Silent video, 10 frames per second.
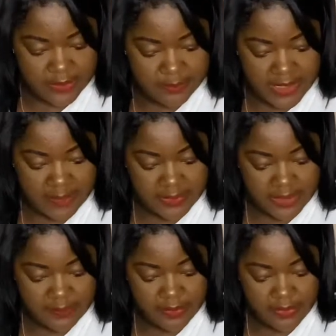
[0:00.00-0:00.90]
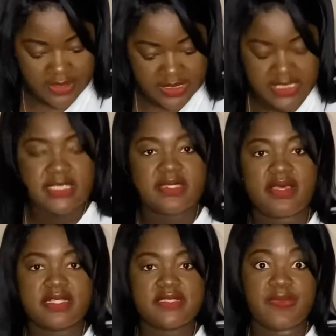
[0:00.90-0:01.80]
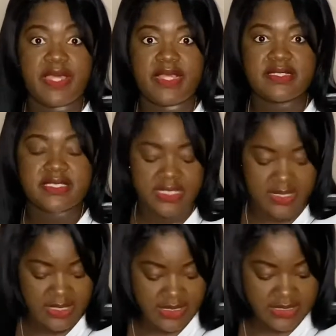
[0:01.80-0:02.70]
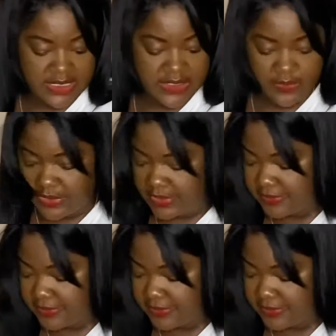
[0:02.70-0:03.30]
Pumpkin Pore Detox Mask and Scrub.